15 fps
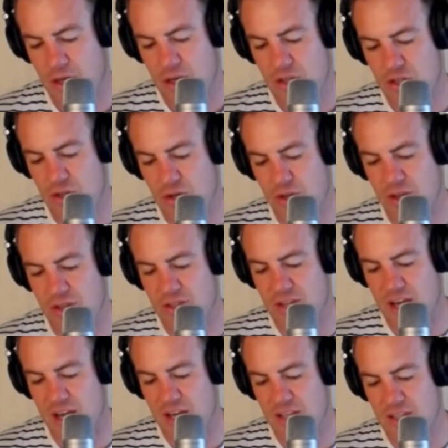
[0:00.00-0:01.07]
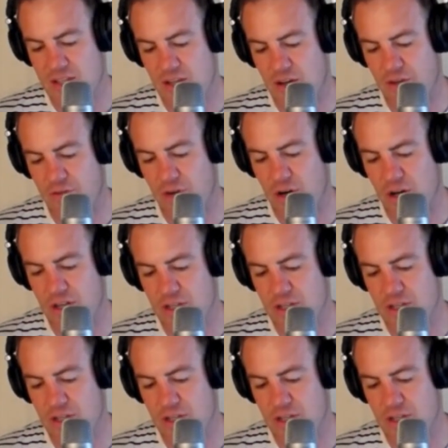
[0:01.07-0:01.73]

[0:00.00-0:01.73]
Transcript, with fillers: During those days of early